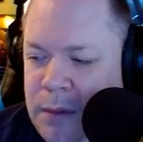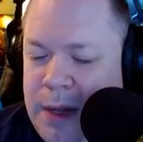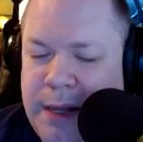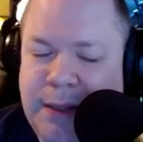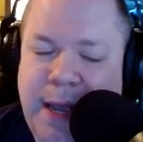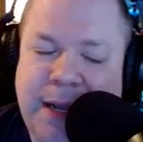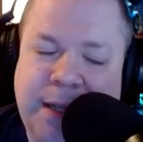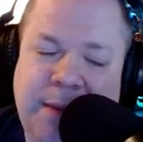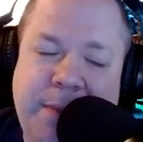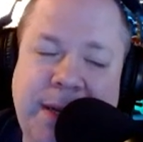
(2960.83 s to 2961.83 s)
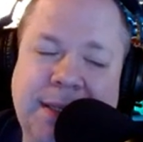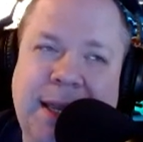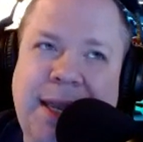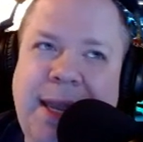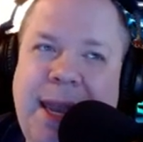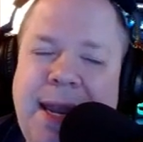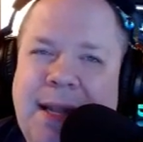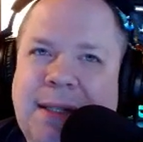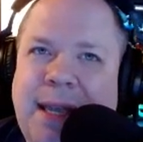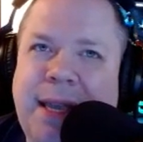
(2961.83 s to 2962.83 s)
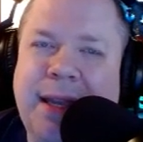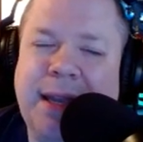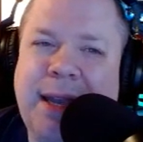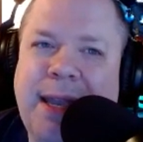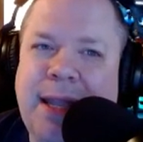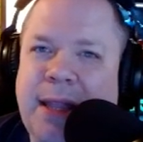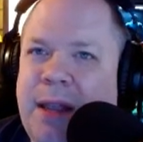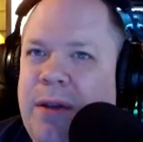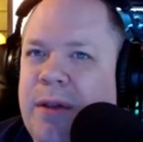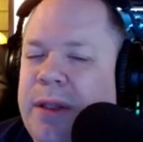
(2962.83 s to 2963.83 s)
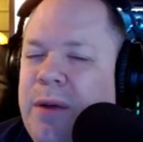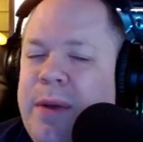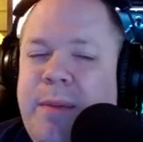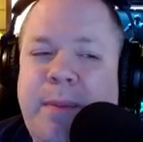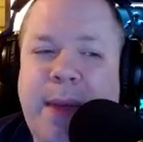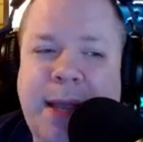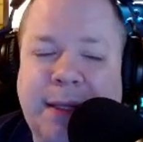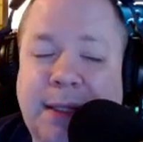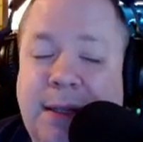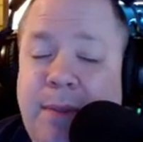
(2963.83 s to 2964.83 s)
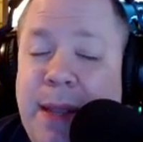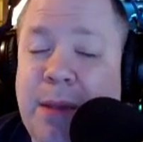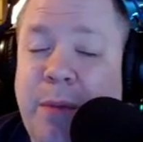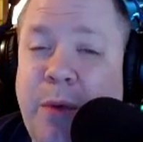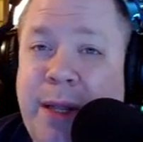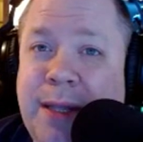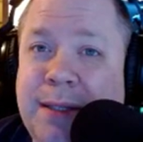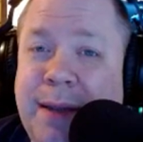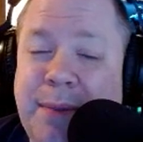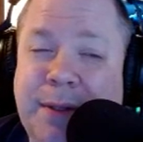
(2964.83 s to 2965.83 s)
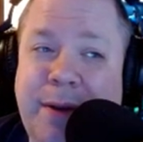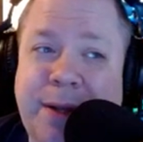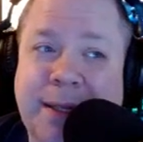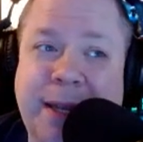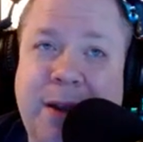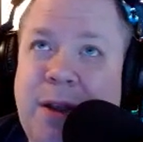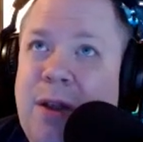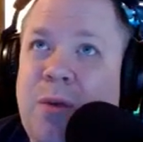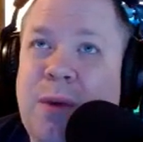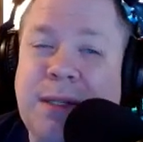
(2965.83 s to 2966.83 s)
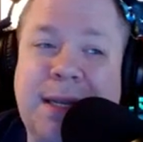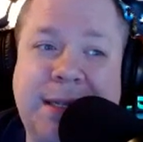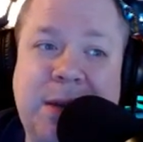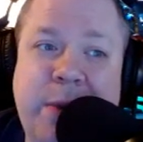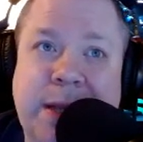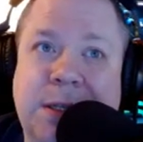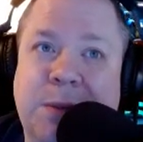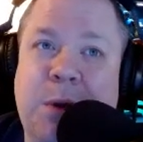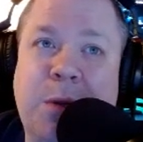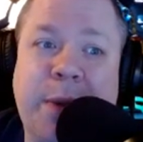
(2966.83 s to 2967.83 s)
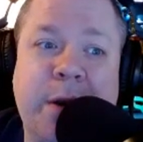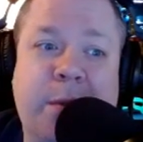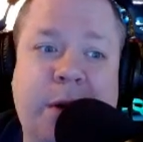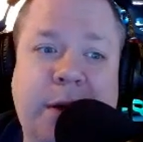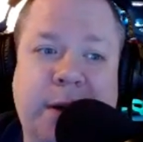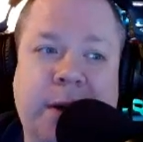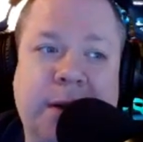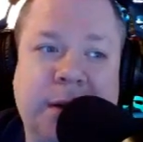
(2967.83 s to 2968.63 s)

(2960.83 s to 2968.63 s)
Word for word: exactly but it's like yeah and it's like again like like we made made the point this episode it's like when's the last time we had smart peter parker